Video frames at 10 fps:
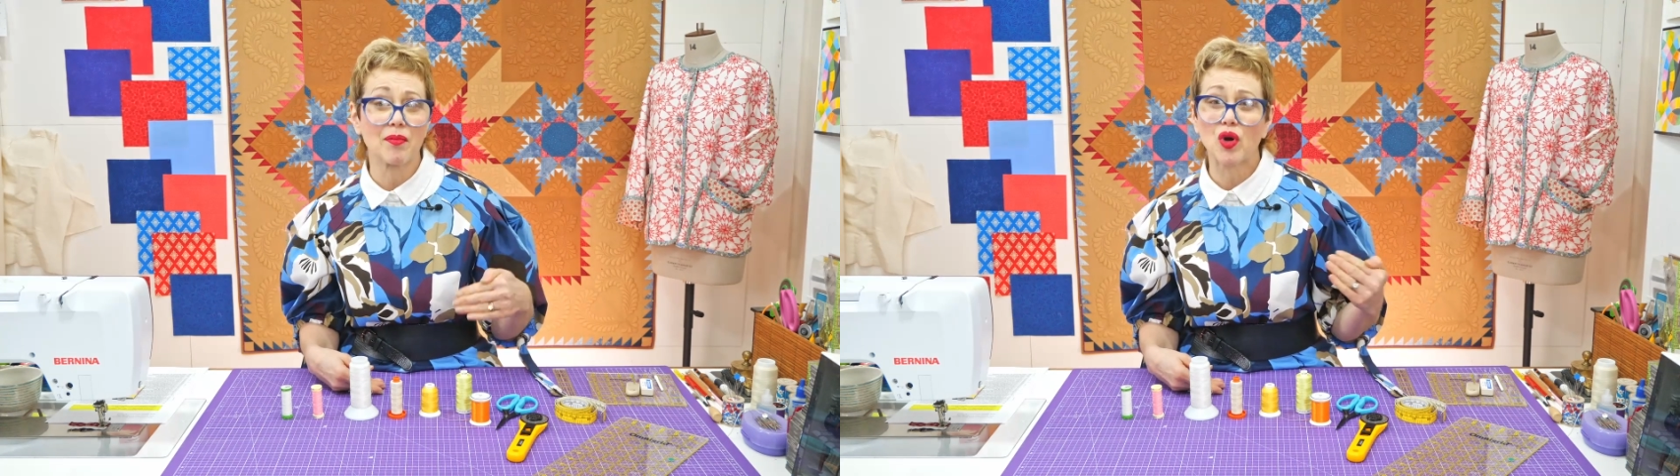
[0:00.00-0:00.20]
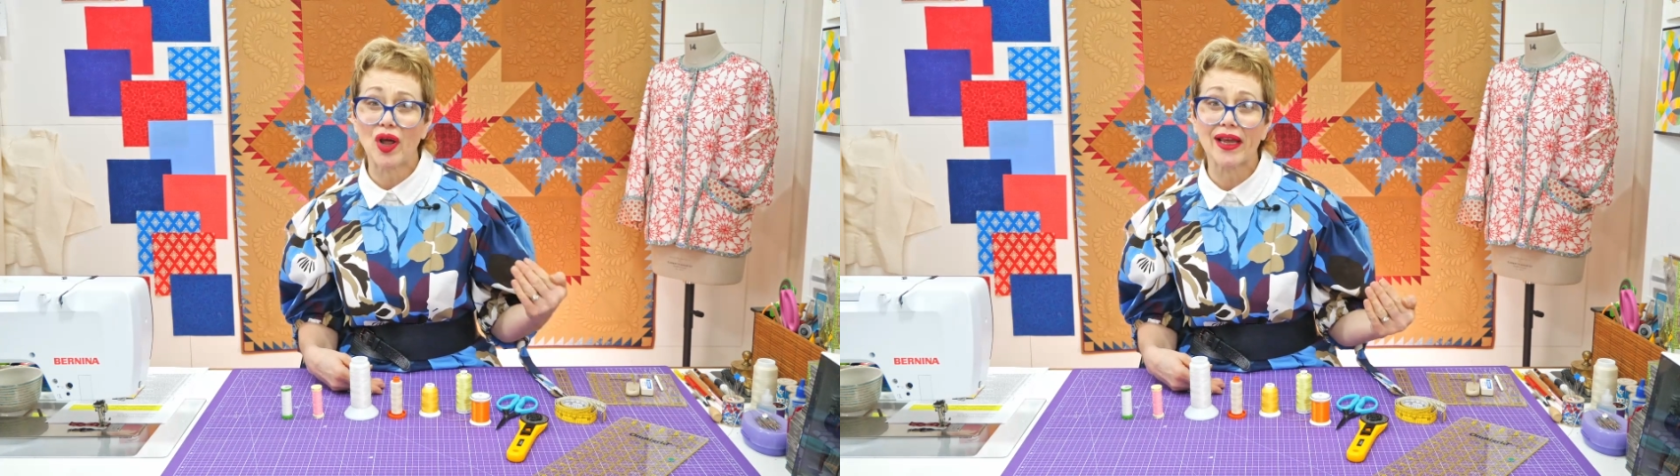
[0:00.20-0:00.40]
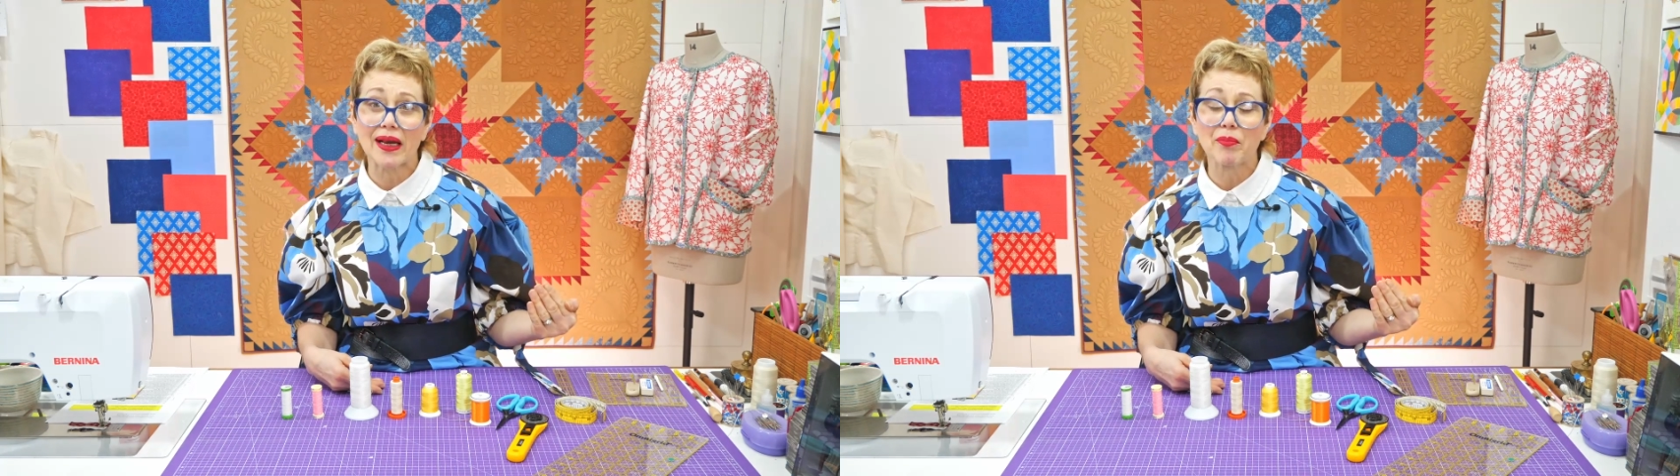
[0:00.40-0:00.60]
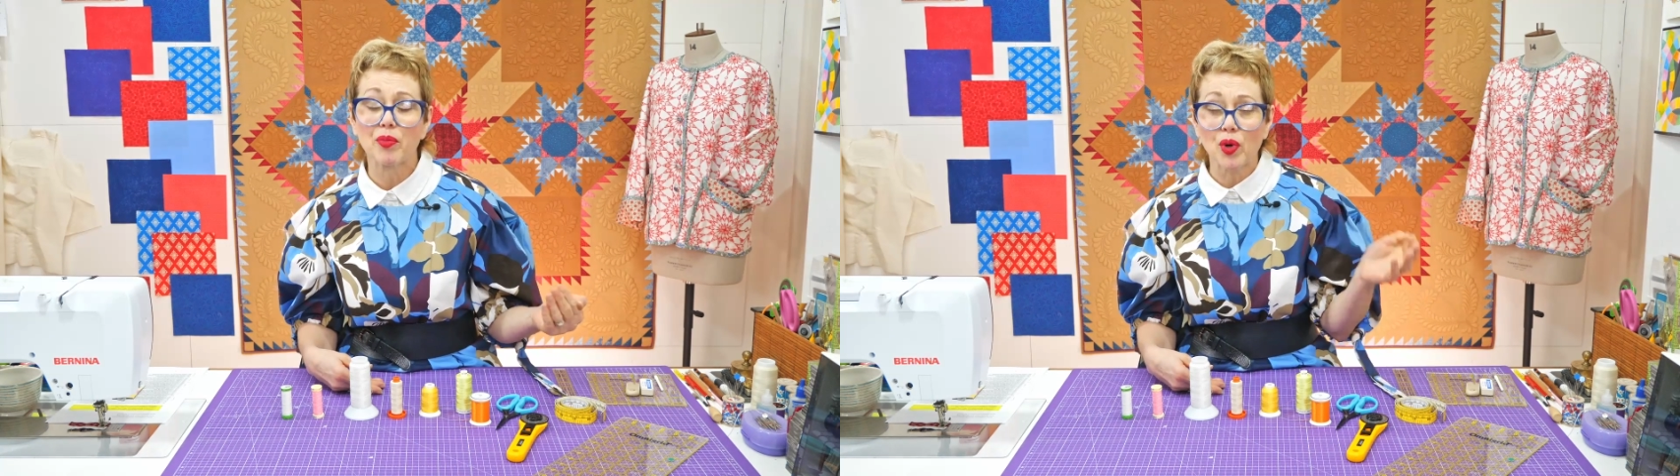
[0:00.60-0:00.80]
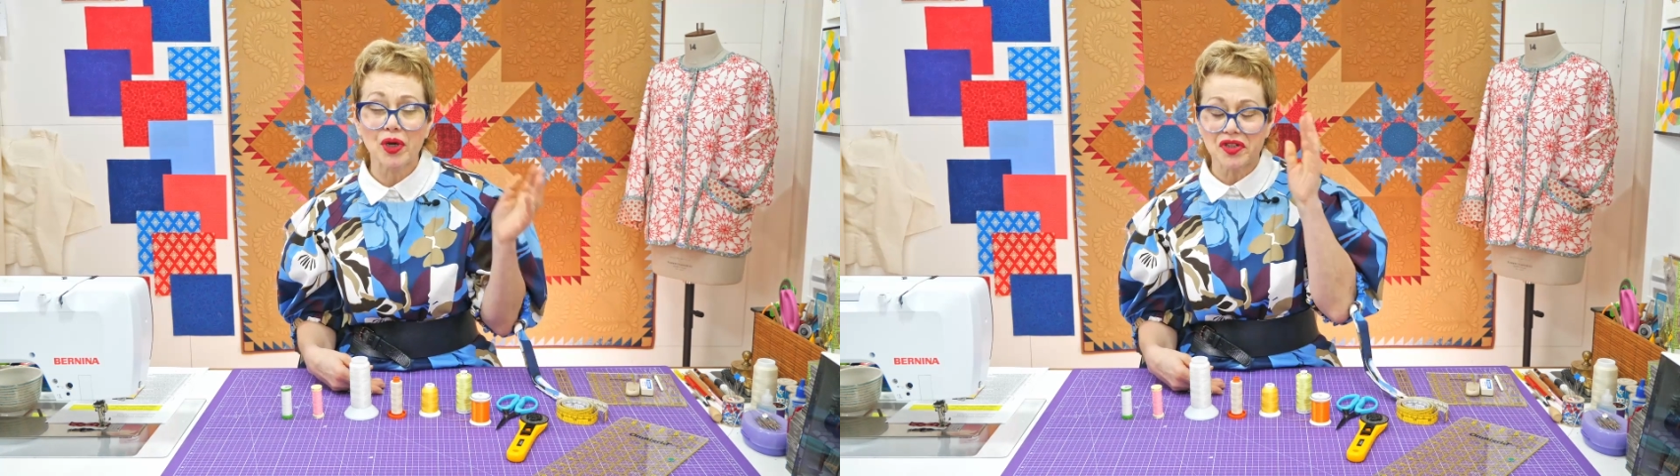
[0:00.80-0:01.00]
more like an
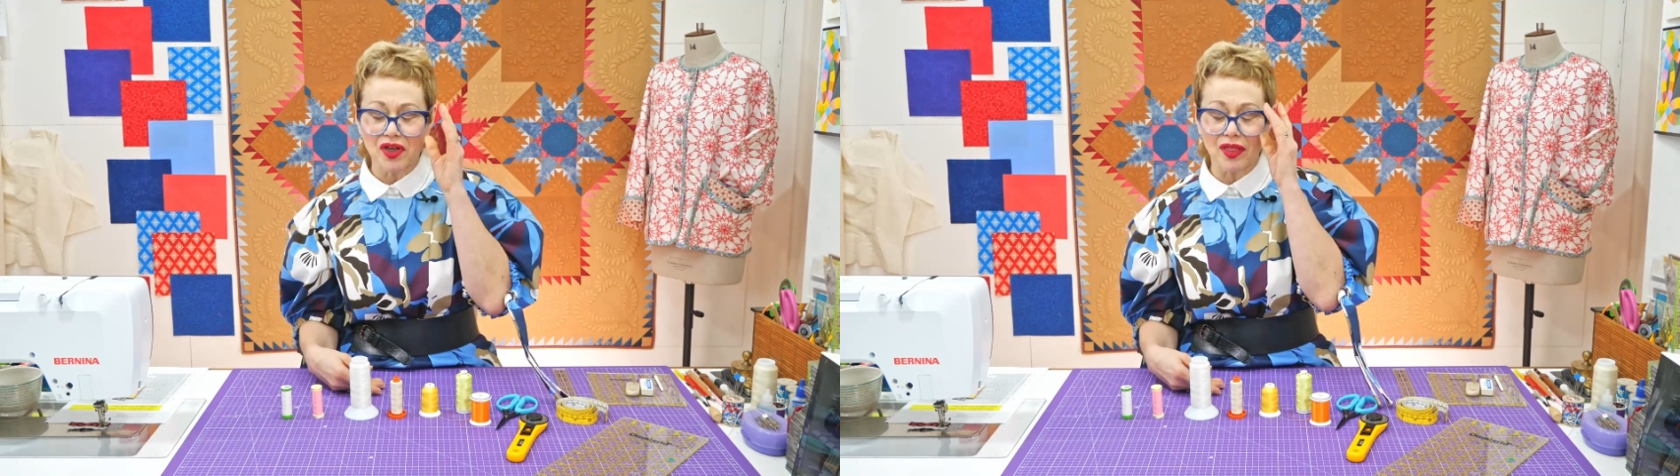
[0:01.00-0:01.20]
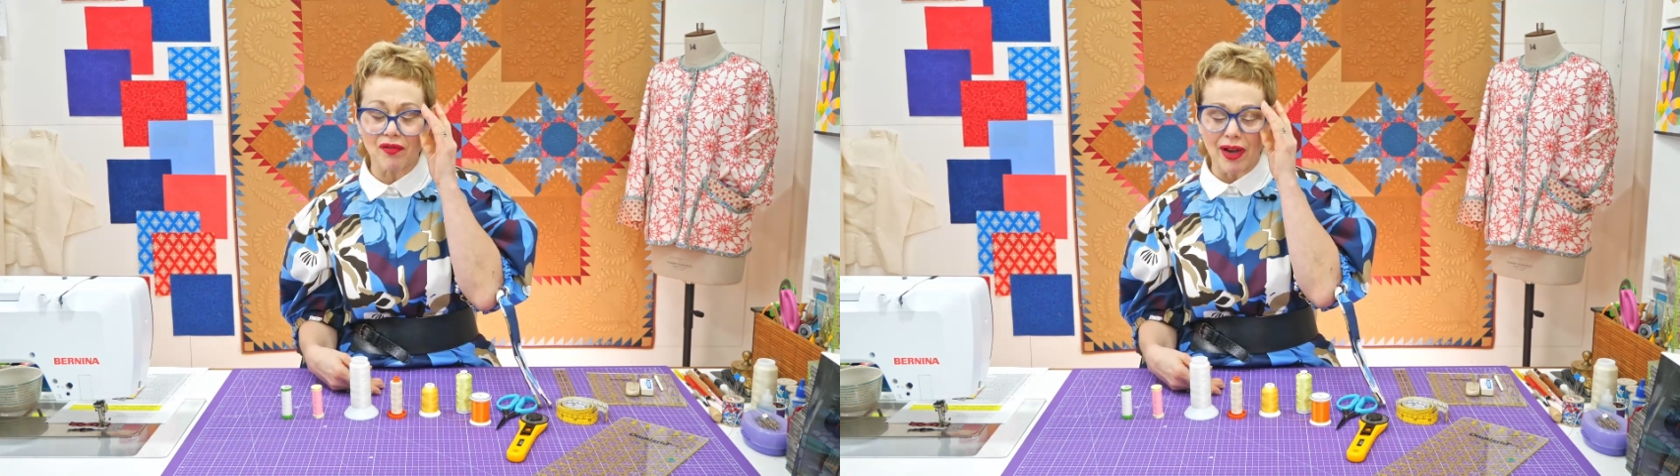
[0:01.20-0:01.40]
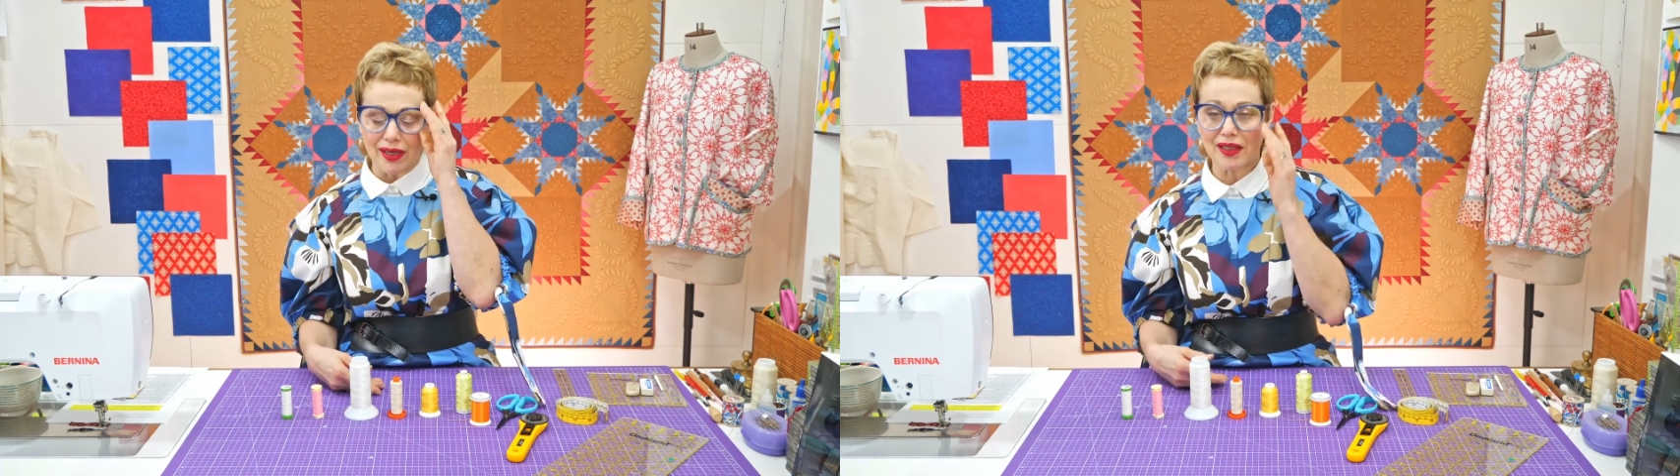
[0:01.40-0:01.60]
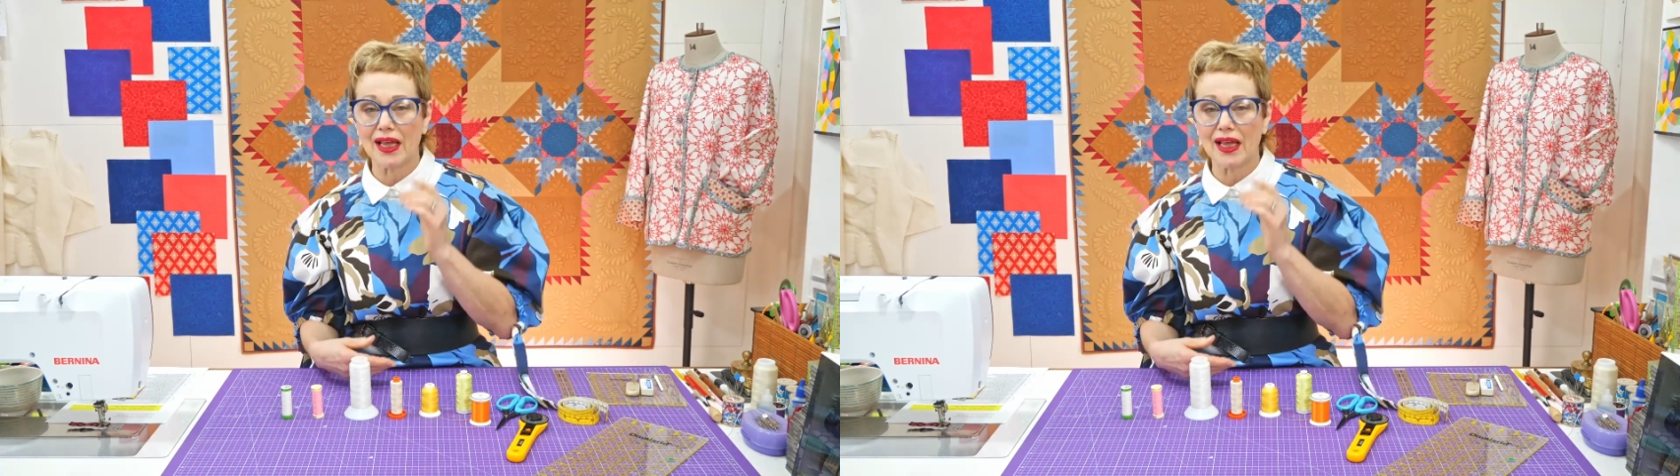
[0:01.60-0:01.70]
embroidery thread.